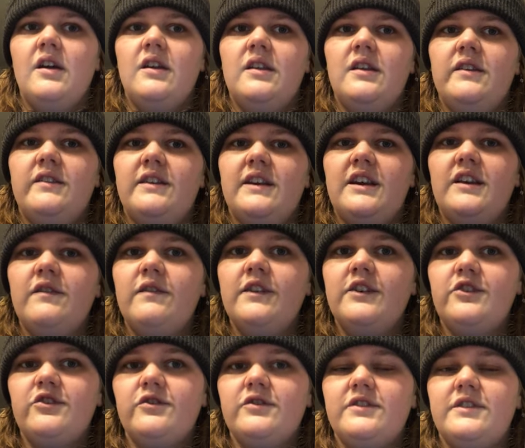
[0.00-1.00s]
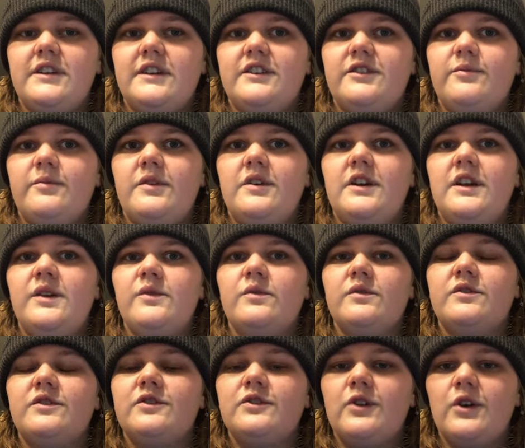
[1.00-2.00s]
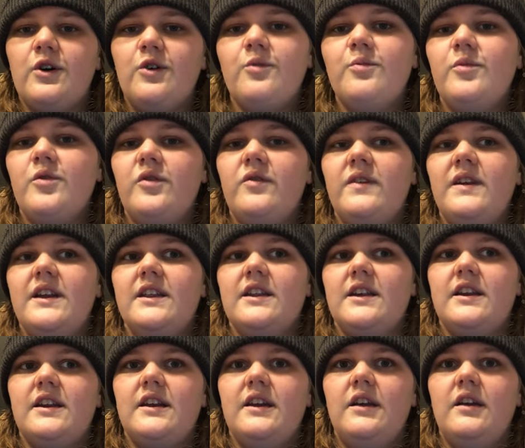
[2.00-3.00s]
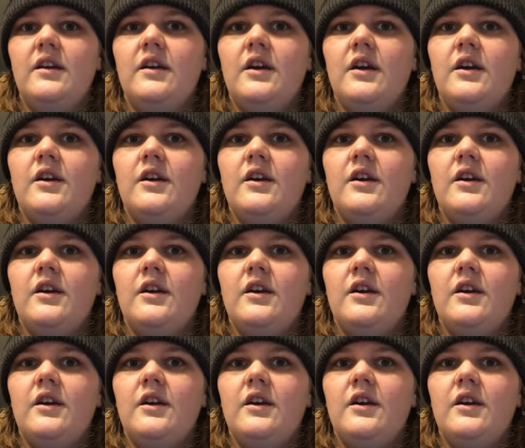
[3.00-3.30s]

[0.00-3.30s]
This individual's testimony was so moving that it